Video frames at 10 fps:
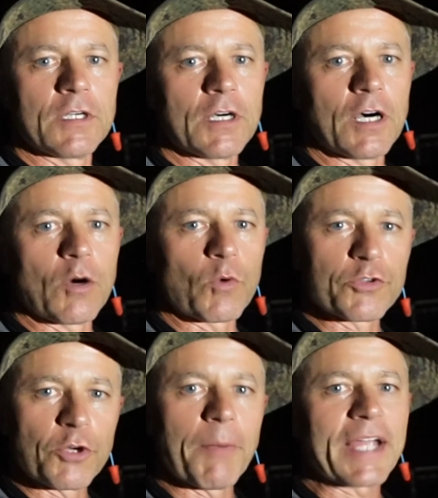We'll
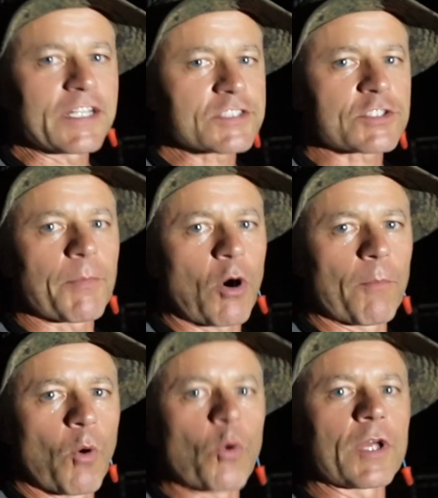do maintenance tomorrow
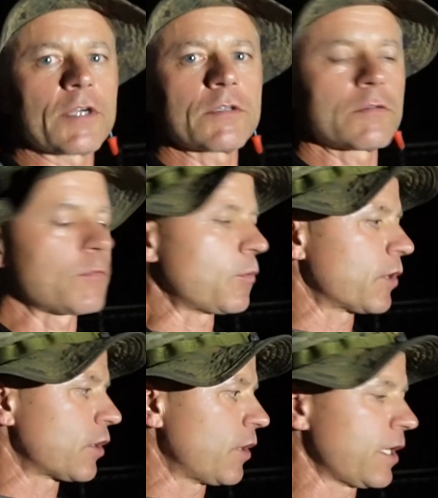morning. We want
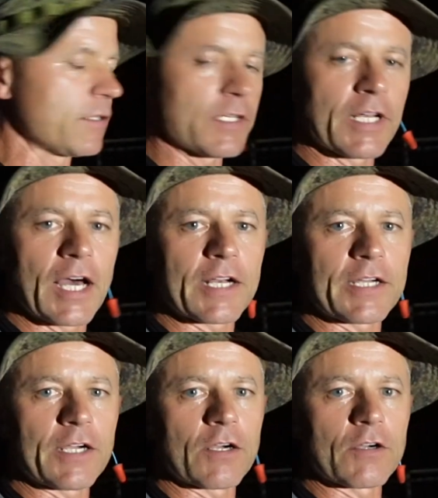to go ahead and get out of
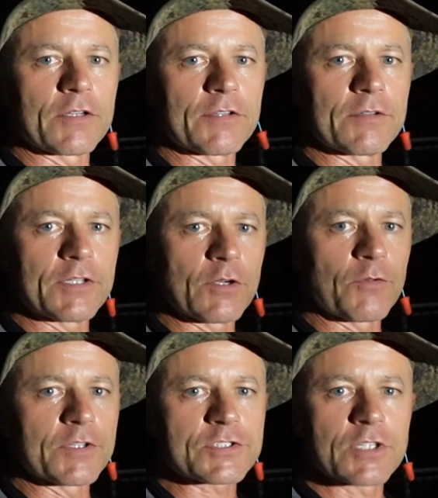here, and you know,
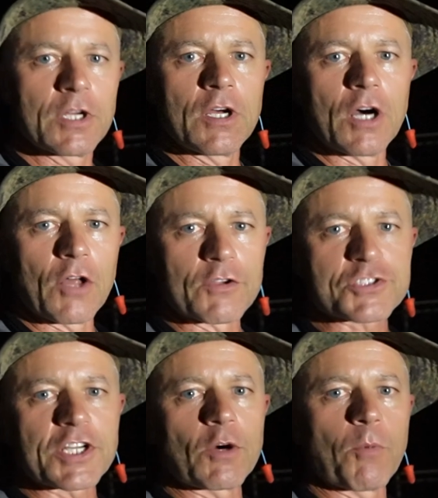this other
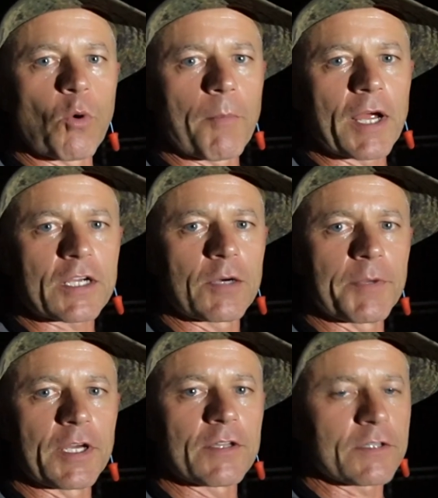single bore might come
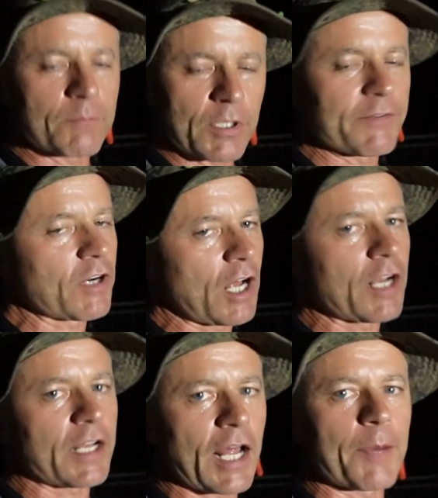in. Believe it or not,
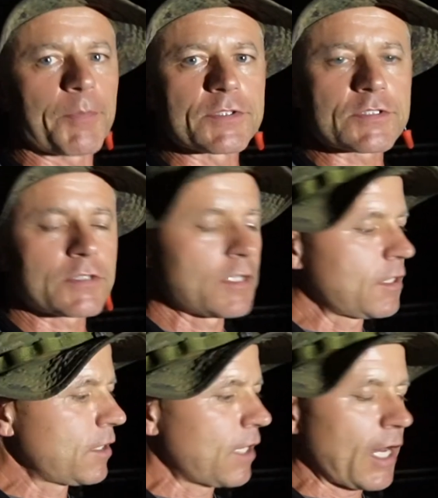it happens.
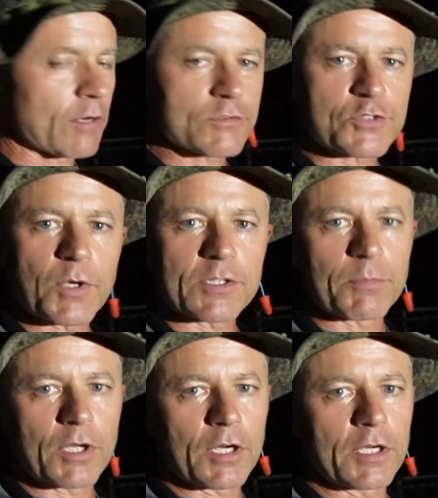I don't sweat the
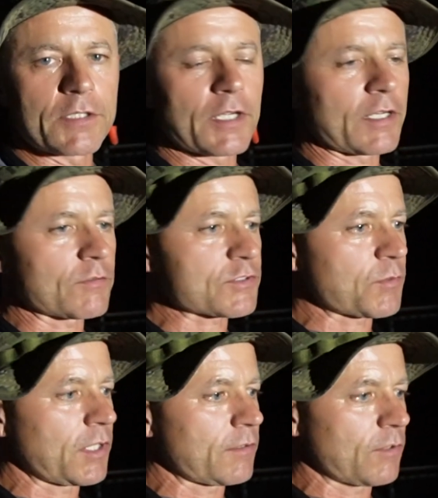blood. I don't
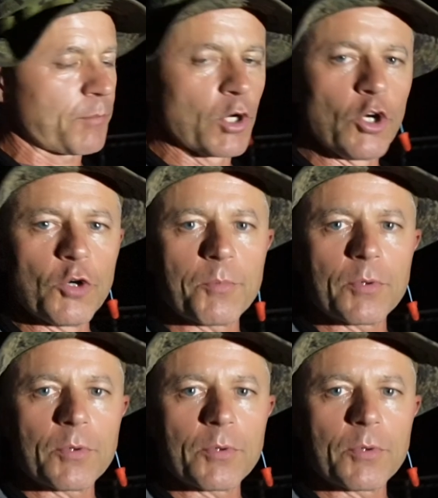sweat the poop.